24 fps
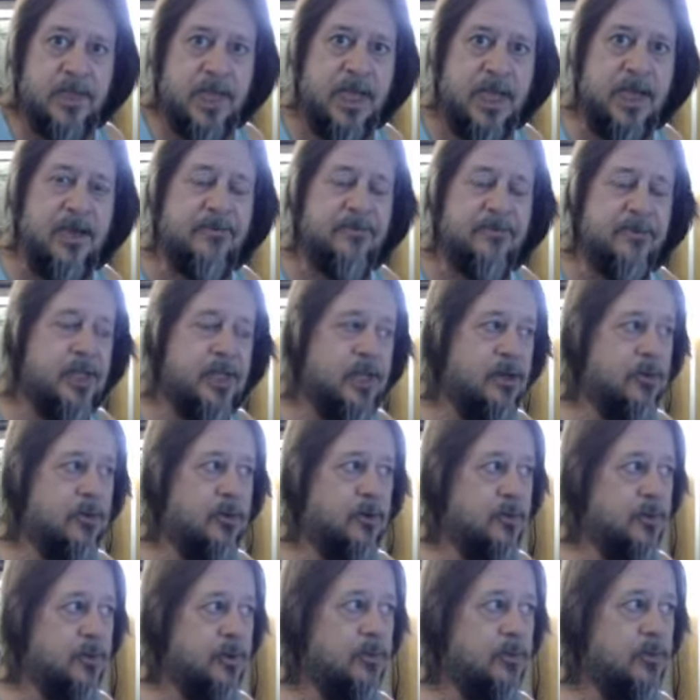half an hour
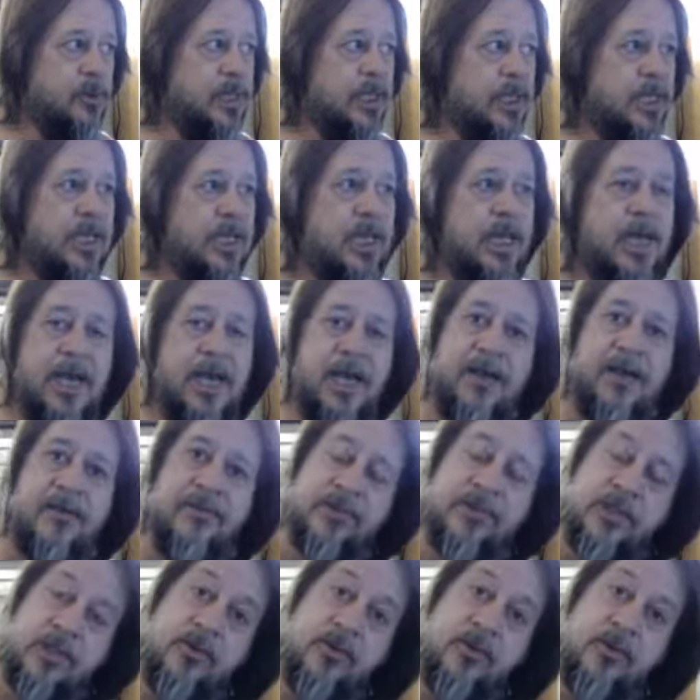where we have
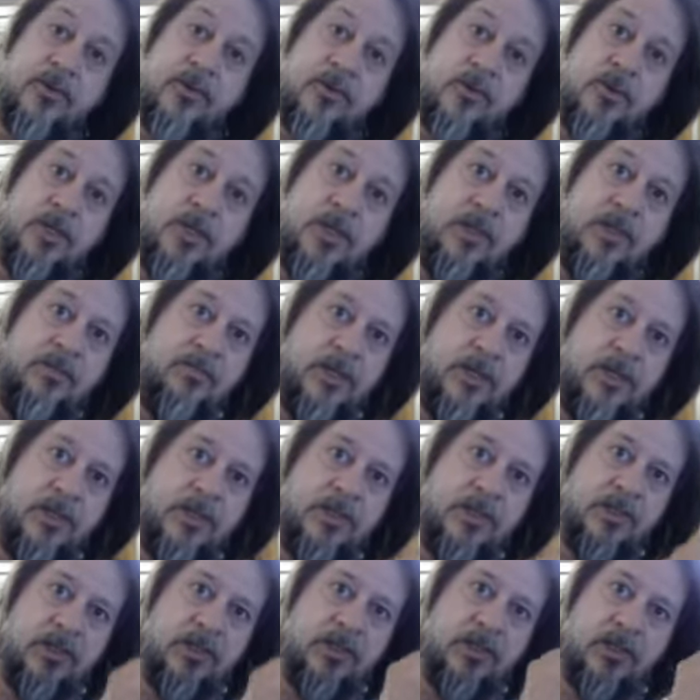to go through
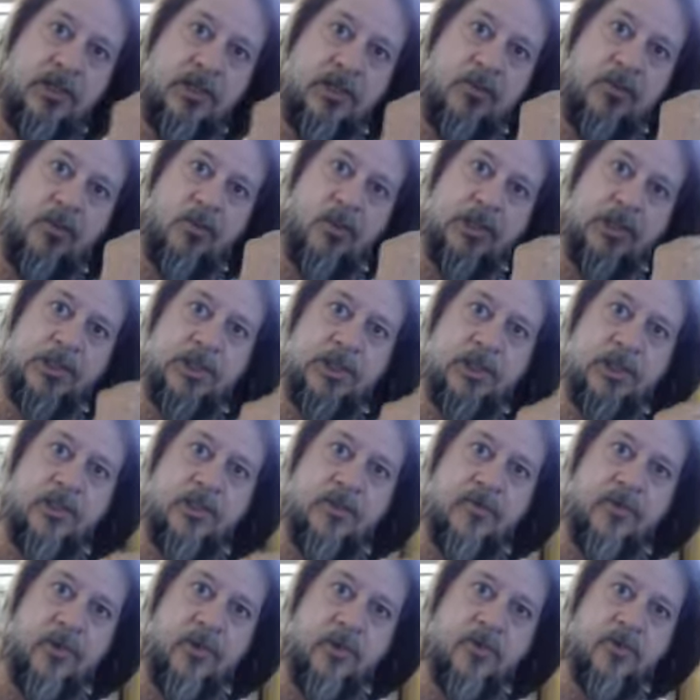emails and see what's
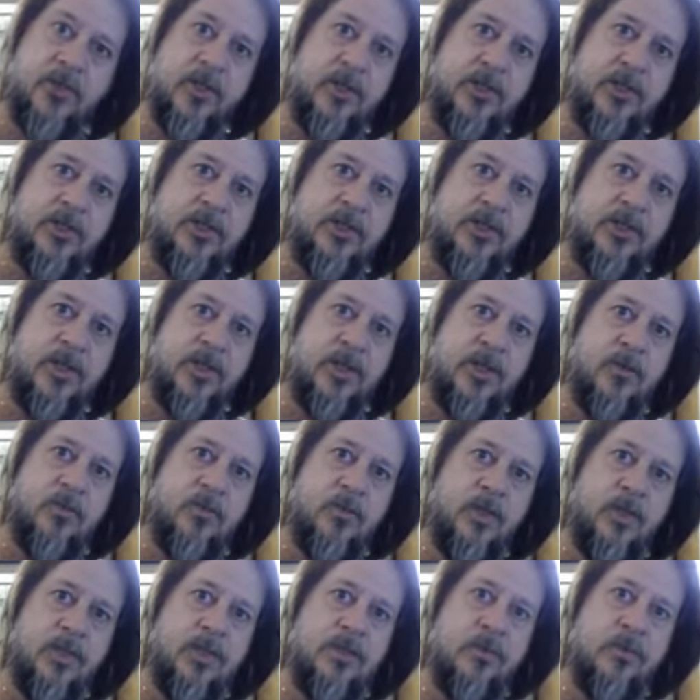to vote on today,
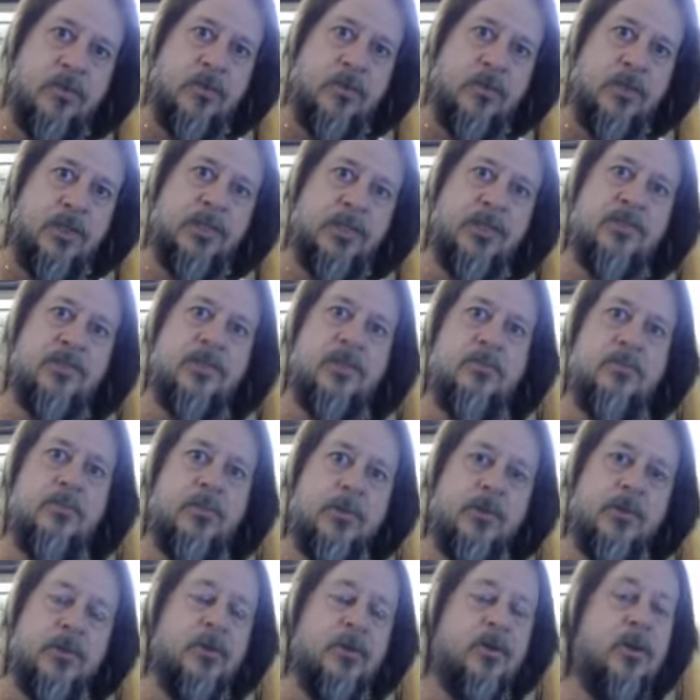what is
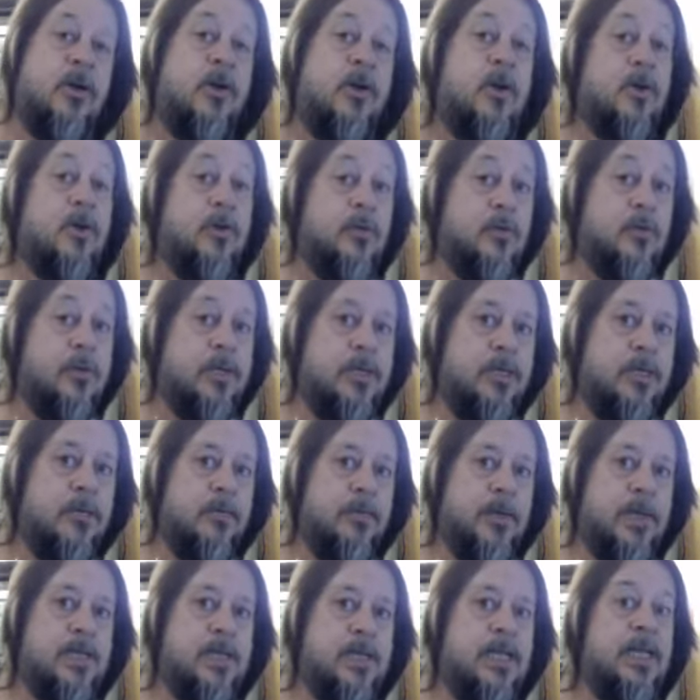important, read
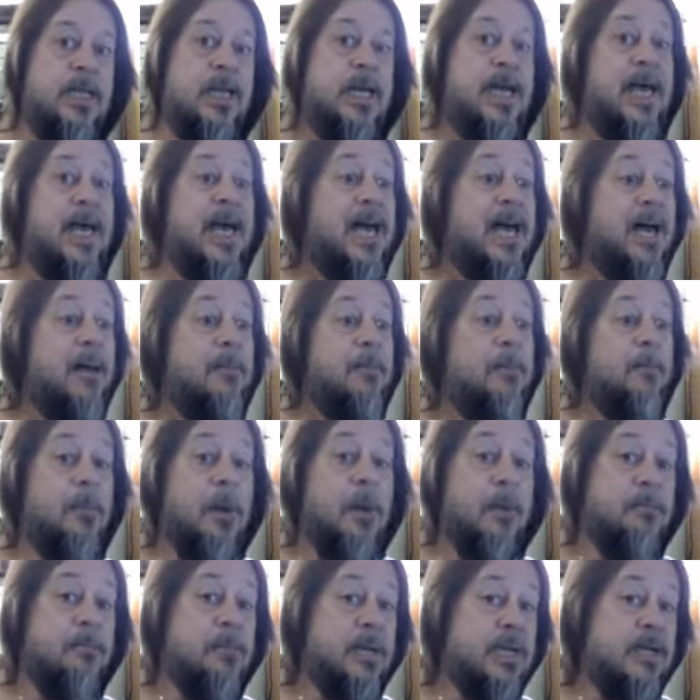about it.
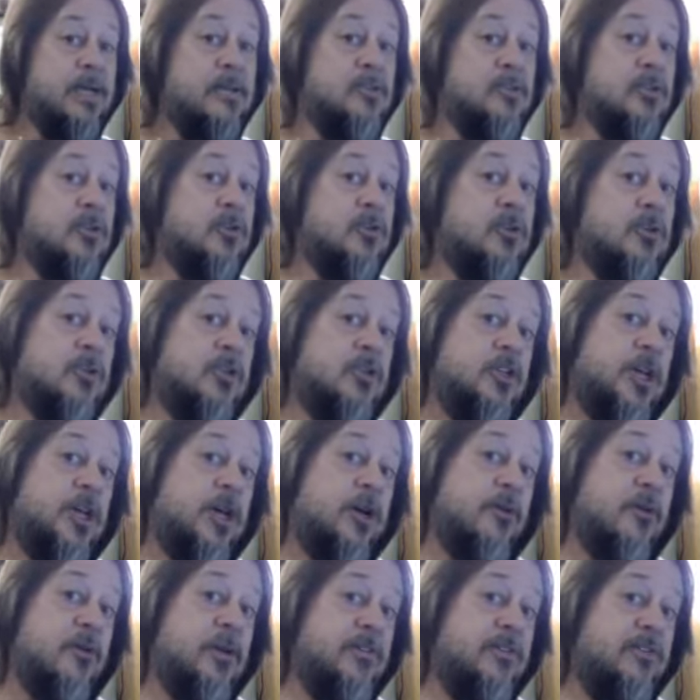But because of
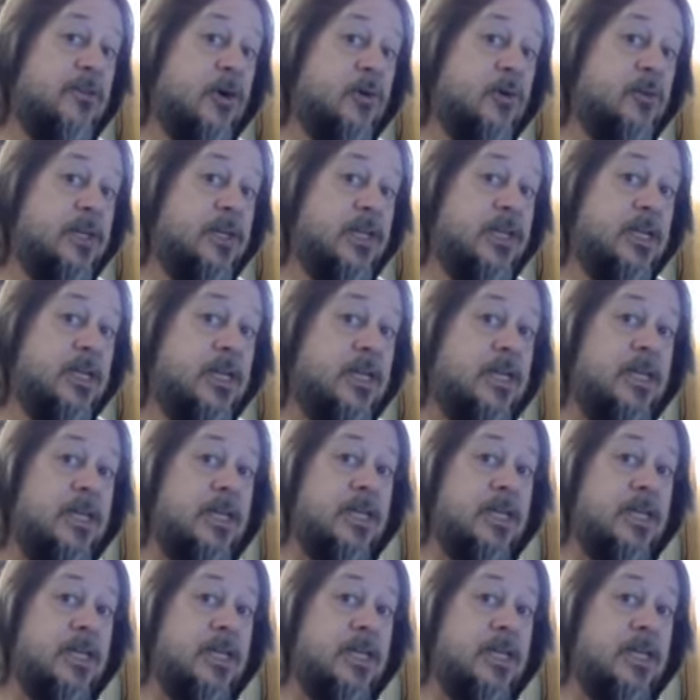tertiary voting,